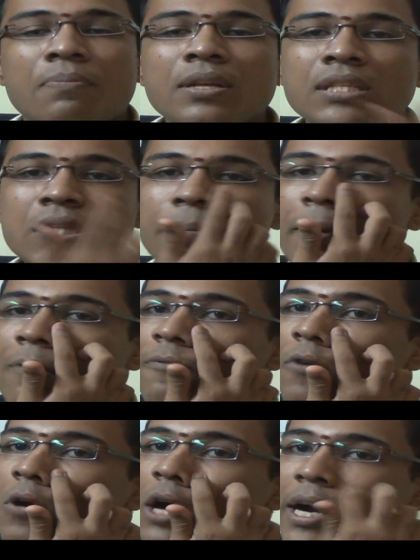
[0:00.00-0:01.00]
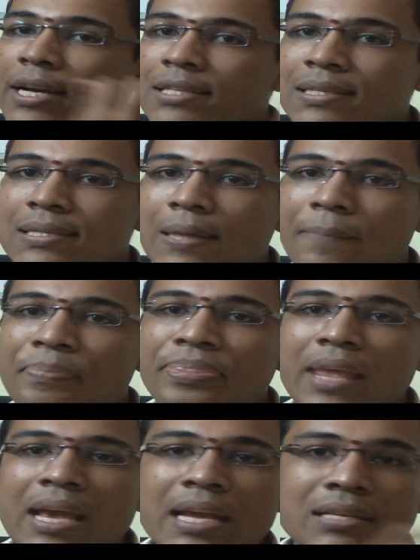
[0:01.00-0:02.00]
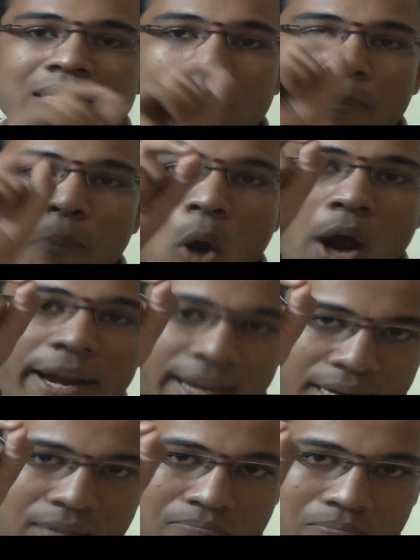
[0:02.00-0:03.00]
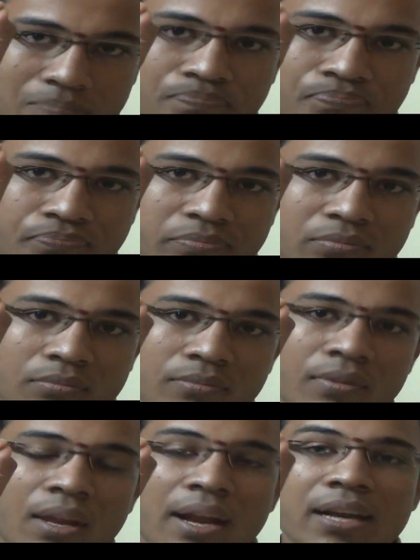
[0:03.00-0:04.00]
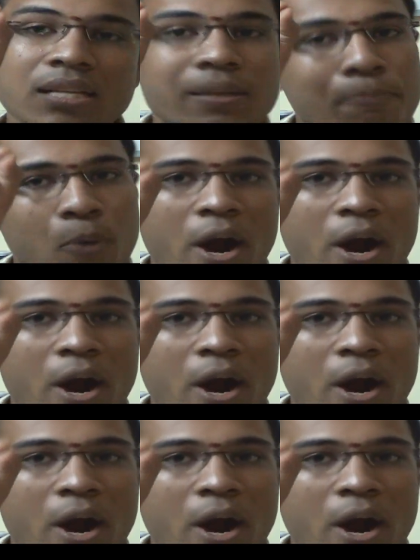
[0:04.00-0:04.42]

Principal focus is the point. It is a